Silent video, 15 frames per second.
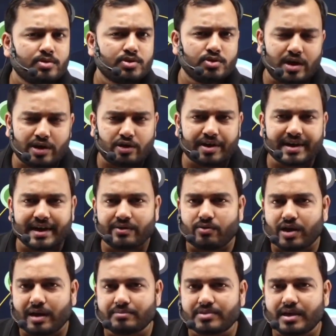You are not getting what
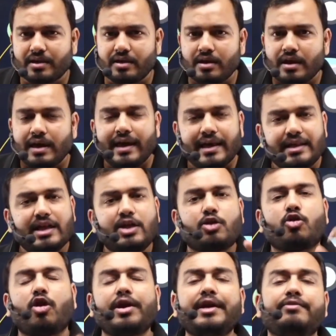I'm saying? In the
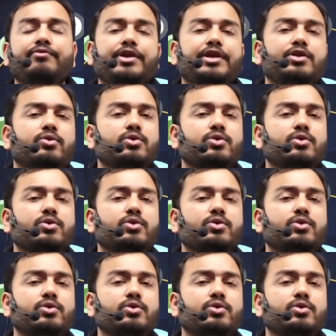recorded video,